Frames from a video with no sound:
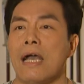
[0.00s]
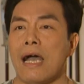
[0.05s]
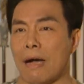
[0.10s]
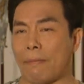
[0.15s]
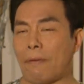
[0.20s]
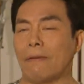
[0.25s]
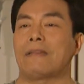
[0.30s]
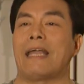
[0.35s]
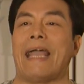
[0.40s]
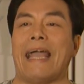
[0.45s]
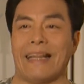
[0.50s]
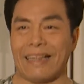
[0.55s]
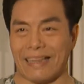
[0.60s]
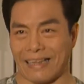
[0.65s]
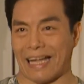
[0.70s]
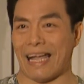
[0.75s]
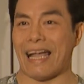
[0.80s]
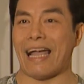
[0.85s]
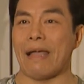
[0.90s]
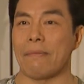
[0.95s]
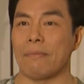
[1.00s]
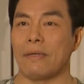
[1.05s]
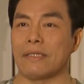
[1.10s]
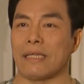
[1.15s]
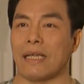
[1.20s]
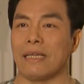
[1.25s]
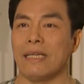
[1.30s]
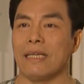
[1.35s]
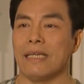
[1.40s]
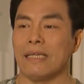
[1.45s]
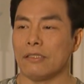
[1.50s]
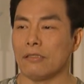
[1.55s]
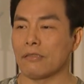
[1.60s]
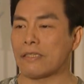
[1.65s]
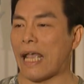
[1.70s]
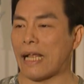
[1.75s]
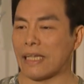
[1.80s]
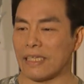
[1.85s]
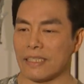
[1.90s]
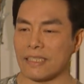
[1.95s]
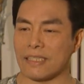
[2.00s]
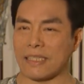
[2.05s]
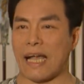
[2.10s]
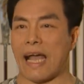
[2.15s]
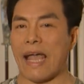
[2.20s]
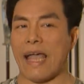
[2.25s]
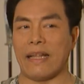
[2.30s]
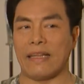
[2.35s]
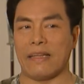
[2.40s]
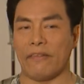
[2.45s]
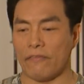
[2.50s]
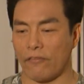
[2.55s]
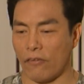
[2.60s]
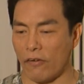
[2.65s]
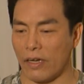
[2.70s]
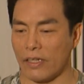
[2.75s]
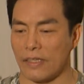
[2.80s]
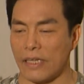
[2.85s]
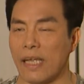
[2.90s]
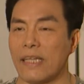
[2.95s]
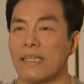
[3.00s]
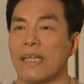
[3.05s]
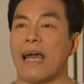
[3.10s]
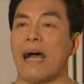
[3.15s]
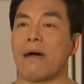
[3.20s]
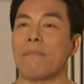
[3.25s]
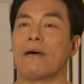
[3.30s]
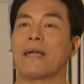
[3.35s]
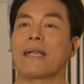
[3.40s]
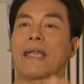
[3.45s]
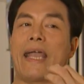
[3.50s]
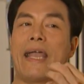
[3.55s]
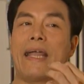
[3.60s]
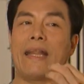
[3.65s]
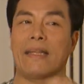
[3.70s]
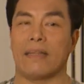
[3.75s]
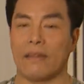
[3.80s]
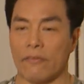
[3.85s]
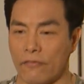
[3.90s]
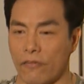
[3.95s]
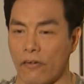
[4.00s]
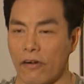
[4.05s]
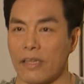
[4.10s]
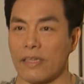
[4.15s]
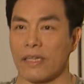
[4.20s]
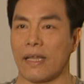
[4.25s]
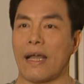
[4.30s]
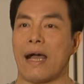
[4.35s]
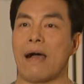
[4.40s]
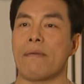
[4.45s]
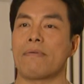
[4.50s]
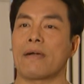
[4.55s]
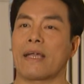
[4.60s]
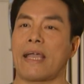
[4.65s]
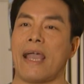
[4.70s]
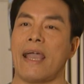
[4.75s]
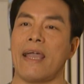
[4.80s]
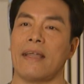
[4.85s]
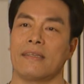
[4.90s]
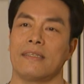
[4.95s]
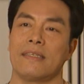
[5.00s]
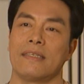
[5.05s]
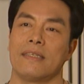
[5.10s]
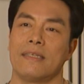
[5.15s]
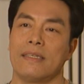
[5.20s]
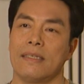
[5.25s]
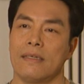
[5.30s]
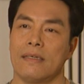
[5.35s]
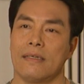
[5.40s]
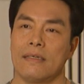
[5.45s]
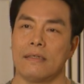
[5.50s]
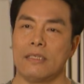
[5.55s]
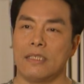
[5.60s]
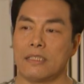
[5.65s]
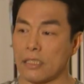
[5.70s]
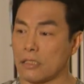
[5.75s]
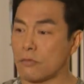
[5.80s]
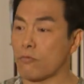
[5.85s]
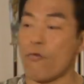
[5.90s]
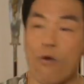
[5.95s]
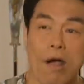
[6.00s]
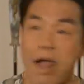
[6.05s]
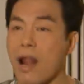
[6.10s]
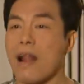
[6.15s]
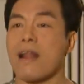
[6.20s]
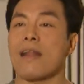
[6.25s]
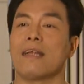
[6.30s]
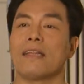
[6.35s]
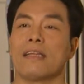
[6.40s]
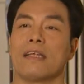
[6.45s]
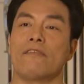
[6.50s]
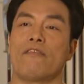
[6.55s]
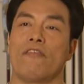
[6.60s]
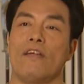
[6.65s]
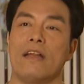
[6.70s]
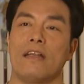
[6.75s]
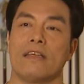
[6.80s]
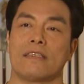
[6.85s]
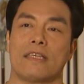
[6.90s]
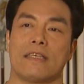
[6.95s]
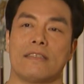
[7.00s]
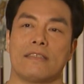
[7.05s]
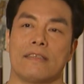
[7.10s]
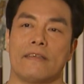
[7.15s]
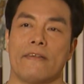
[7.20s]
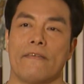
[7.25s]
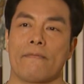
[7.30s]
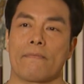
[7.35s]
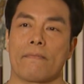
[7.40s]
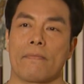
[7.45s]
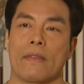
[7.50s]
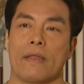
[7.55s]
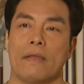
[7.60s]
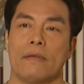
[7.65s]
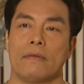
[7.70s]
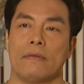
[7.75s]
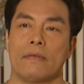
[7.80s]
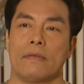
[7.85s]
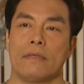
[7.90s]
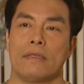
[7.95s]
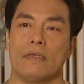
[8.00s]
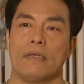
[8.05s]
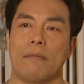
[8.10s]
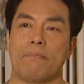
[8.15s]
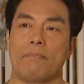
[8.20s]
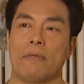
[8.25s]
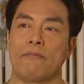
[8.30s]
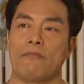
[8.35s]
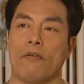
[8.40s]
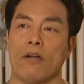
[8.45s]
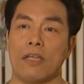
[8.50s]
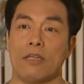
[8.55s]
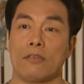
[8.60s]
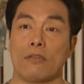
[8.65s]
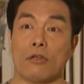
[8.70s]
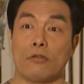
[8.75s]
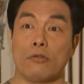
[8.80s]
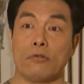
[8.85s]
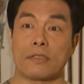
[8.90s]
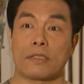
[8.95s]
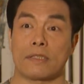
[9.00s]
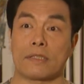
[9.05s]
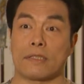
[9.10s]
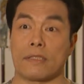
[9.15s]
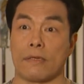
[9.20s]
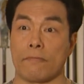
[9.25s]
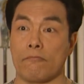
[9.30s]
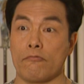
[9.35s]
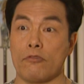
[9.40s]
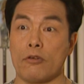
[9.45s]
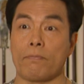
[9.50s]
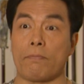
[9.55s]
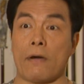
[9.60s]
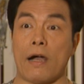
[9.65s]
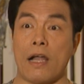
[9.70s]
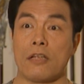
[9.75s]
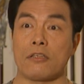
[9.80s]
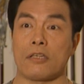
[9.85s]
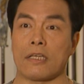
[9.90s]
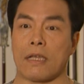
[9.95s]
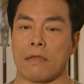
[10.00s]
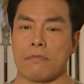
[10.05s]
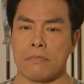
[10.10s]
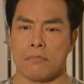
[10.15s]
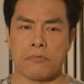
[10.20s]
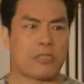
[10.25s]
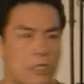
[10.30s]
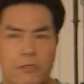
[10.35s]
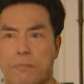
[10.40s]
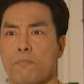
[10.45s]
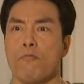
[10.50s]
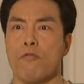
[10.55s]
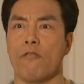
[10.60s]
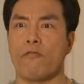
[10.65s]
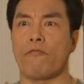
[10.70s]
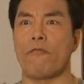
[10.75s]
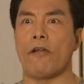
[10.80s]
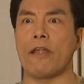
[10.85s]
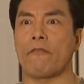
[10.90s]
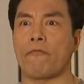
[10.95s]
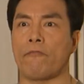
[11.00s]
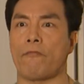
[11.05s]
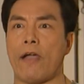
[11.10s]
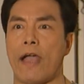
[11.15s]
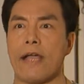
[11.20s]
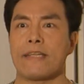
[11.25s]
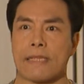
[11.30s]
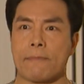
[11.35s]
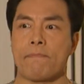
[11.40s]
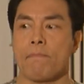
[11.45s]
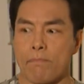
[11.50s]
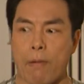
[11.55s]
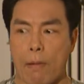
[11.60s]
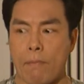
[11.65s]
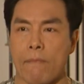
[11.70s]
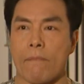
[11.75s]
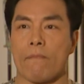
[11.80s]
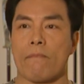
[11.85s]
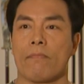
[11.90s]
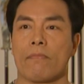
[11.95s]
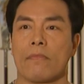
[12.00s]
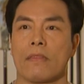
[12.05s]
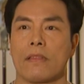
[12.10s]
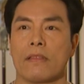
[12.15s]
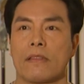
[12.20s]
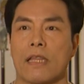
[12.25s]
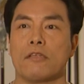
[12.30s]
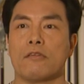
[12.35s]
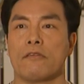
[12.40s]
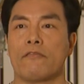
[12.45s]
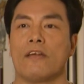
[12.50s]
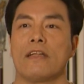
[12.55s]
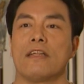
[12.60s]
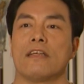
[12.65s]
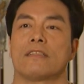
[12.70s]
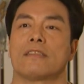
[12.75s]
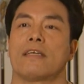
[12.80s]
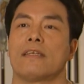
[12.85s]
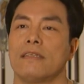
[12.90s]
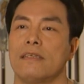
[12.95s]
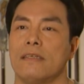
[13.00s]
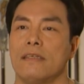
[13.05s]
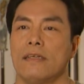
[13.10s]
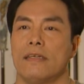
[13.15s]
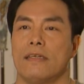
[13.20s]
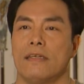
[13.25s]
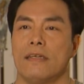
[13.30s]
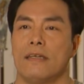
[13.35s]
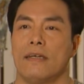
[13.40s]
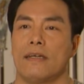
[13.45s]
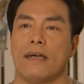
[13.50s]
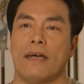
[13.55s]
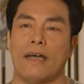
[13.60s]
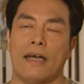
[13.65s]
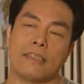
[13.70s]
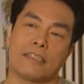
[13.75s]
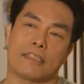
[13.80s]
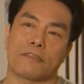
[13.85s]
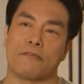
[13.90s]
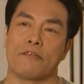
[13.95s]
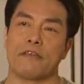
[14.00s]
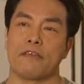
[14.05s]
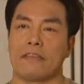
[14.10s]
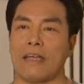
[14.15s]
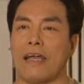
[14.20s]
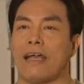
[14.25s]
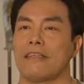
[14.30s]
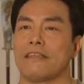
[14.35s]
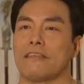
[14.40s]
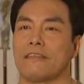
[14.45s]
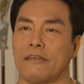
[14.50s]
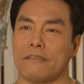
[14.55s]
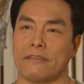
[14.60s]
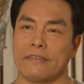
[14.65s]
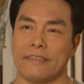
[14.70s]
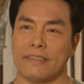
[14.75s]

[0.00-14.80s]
about 10 times, and then you kick this guy, and then falling down, and then up again, and then falling down, up again. He just one, and then finish it. Yeah, before he not use the root punch, he can just move very fast and pump, then you finish it. I just feel that, you know.